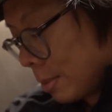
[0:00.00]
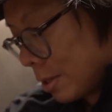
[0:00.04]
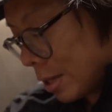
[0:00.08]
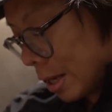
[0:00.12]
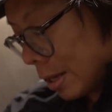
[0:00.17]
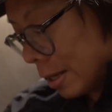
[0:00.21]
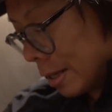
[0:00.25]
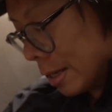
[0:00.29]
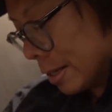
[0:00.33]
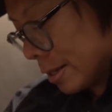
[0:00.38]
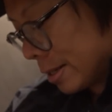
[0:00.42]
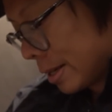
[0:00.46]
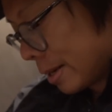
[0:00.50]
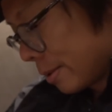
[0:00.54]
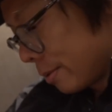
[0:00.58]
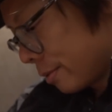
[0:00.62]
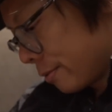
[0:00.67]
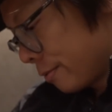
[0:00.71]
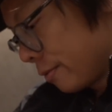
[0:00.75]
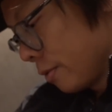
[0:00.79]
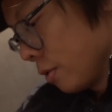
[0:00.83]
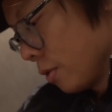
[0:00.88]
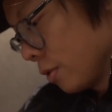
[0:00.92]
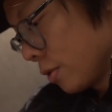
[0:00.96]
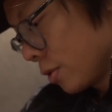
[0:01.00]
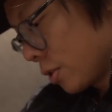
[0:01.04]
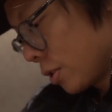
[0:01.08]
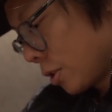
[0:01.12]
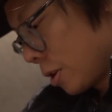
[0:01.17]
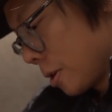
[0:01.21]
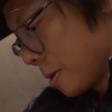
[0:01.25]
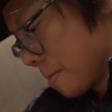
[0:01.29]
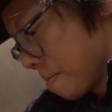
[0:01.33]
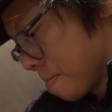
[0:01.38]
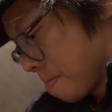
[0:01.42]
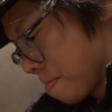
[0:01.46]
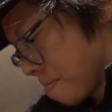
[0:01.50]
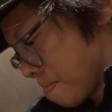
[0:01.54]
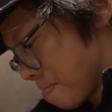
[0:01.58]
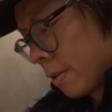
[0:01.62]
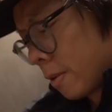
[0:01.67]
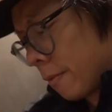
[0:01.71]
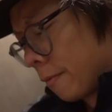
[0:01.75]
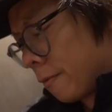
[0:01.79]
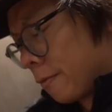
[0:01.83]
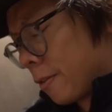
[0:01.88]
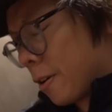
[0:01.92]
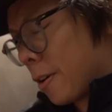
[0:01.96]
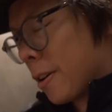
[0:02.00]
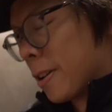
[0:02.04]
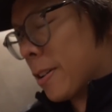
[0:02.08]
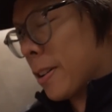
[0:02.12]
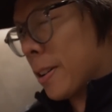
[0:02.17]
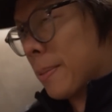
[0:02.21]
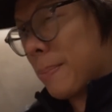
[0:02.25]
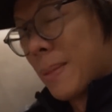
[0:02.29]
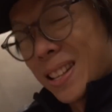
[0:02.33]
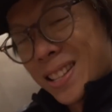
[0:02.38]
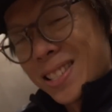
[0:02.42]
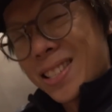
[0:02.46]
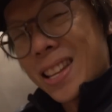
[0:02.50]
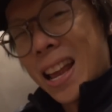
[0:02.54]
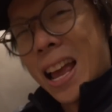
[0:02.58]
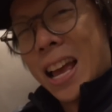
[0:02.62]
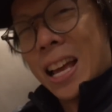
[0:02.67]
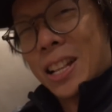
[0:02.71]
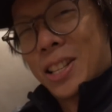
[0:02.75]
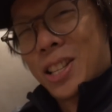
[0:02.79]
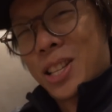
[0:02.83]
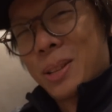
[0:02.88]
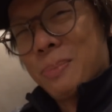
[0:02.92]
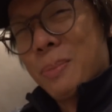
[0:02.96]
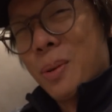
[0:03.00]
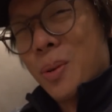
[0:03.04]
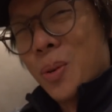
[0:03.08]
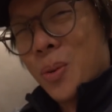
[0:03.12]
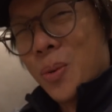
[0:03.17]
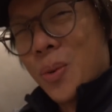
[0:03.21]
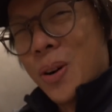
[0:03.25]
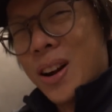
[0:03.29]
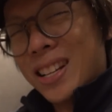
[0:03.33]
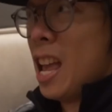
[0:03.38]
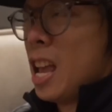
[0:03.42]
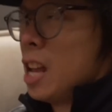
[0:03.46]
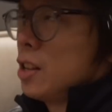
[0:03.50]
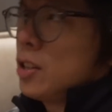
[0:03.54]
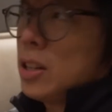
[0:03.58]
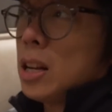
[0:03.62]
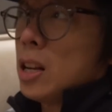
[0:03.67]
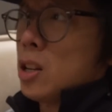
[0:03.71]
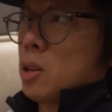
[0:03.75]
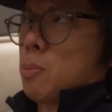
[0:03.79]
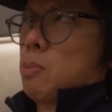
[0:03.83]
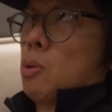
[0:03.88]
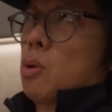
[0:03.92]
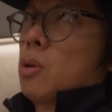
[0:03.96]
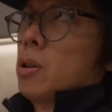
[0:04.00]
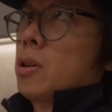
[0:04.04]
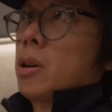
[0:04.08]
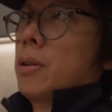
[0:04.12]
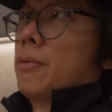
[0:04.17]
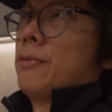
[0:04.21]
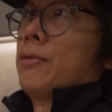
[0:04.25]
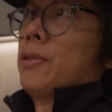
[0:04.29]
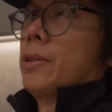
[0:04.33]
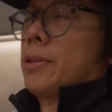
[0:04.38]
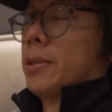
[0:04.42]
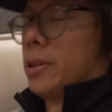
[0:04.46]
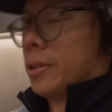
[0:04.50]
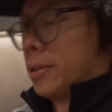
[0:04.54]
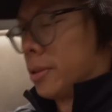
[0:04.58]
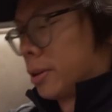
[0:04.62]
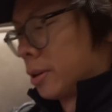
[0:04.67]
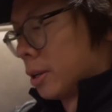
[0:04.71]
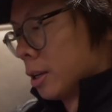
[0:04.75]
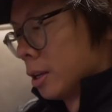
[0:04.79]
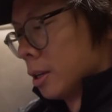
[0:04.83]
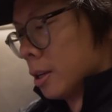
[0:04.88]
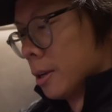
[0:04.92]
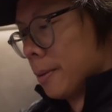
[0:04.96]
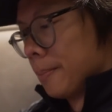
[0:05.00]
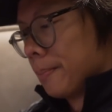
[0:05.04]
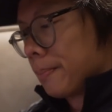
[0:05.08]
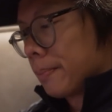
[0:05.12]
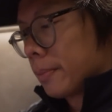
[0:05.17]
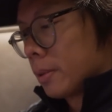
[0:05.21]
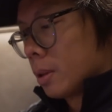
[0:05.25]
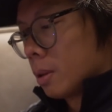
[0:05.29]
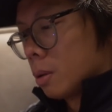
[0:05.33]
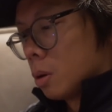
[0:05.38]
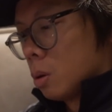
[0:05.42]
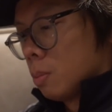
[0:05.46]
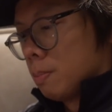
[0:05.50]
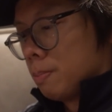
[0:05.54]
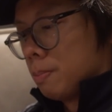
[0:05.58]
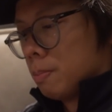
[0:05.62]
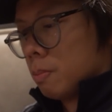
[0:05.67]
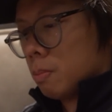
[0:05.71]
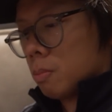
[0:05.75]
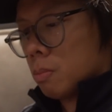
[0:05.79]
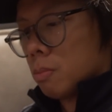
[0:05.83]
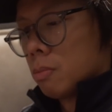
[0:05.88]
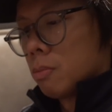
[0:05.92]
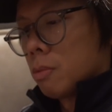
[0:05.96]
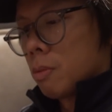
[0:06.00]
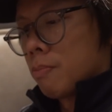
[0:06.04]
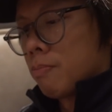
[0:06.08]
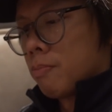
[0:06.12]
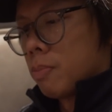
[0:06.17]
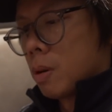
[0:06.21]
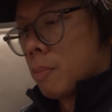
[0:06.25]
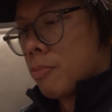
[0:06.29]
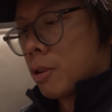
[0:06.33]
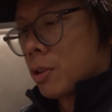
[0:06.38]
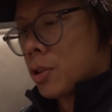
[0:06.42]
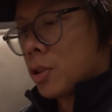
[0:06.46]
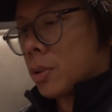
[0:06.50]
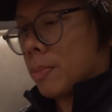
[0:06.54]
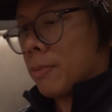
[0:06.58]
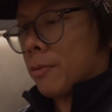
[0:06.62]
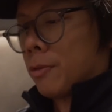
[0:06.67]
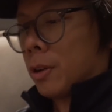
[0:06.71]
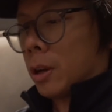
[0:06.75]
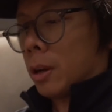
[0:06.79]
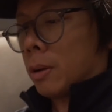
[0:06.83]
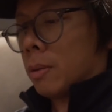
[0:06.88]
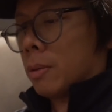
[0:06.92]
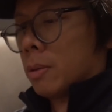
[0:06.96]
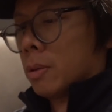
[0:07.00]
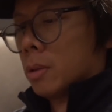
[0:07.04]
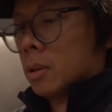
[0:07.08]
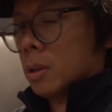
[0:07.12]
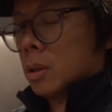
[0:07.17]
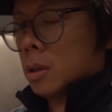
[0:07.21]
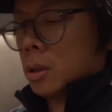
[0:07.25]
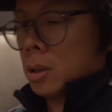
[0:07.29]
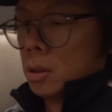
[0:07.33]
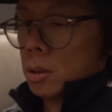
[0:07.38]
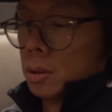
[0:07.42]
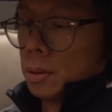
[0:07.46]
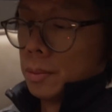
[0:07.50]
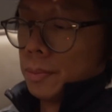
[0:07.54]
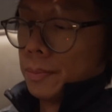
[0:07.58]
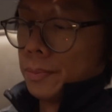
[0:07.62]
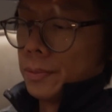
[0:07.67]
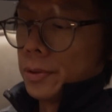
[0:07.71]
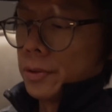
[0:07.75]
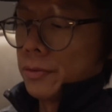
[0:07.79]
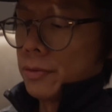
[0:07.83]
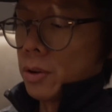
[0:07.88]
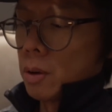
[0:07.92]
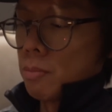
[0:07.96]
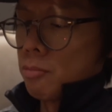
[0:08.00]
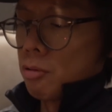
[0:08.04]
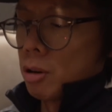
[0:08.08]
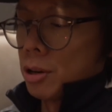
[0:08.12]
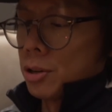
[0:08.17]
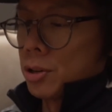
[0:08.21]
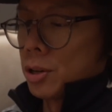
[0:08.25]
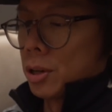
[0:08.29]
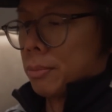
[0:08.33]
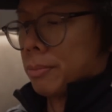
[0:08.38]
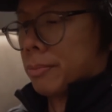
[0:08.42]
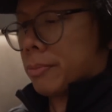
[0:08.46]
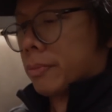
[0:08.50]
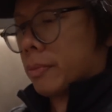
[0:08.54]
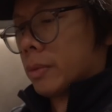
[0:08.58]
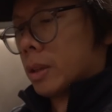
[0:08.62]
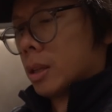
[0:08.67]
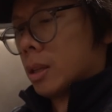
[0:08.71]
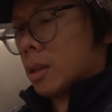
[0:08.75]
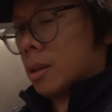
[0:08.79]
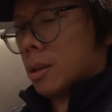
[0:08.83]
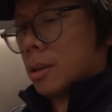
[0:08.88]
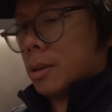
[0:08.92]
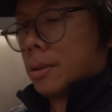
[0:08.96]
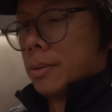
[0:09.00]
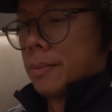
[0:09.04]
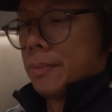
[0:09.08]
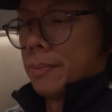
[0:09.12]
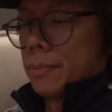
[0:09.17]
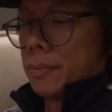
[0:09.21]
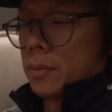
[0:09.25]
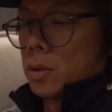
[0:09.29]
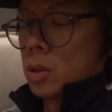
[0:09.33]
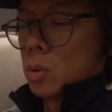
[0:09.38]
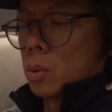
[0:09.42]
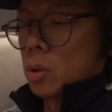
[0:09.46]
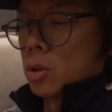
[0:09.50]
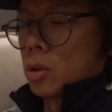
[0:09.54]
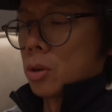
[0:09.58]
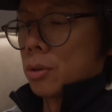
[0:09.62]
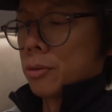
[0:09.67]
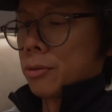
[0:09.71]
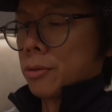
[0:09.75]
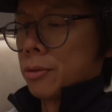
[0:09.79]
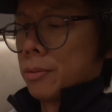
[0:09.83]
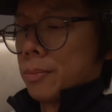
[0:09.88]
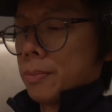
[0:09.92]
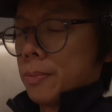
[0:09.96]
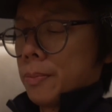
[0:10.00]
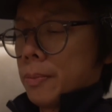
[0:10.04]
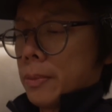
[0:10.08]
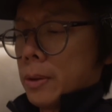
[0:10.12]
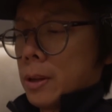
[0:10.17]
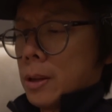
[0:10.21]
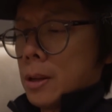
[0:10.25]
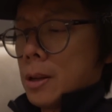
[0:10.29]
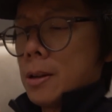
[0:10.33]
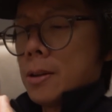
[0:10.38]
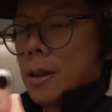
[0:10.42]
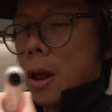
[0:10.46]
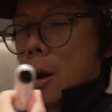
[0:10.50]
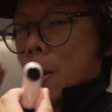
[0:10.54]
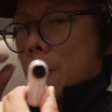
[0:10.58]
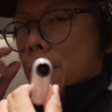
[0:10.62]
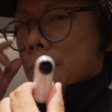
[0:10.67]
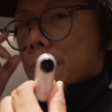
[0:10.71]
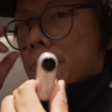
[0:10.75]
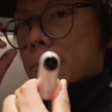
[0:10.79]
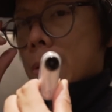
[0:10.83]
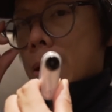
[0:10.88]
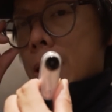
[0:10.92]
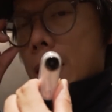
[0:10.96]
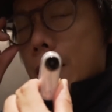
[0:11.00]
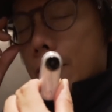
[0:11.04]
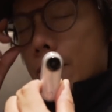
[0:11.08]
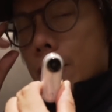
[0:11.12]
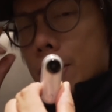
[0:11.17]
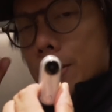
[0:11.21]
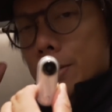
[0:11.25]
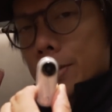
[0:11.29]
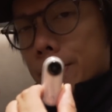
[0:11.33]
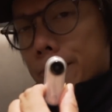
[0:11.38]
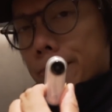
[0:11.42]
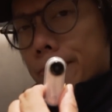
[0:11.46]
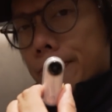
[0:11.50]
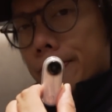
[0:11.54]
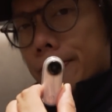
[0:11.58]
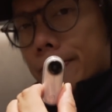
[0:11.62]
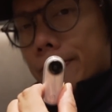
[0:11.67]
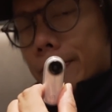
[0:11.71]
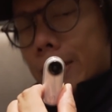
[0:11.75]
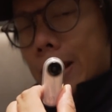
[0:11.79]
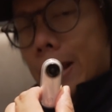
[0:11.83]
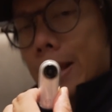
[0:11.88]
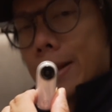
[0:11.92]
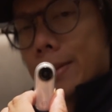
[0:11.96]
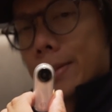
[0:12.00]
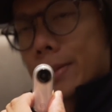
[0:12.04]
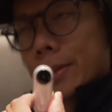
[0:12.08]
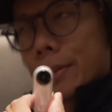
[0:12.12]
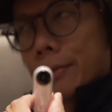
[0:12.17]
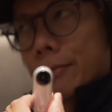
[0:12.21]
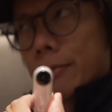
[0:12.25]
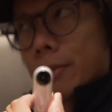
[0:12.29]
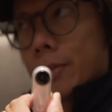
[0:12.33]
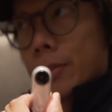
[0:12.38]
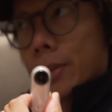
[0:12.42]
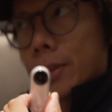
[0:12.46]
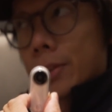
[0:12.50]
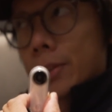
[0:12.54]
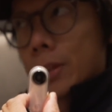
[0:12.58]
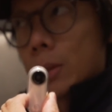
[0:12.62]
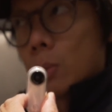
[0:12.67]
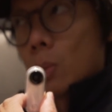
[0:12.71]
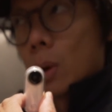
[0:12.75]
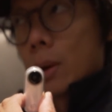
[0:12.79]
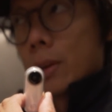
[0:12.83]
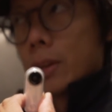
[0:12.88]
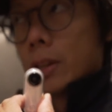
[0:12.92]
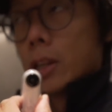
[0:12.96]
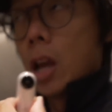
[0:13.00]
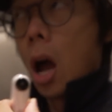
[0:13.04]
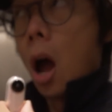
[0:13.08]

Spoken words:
me take these out first. I can find it. It's that small. It's that small, I can't find it. Oop, I pressed something. It's vibrating. Switch off. No, here it is. The Insta360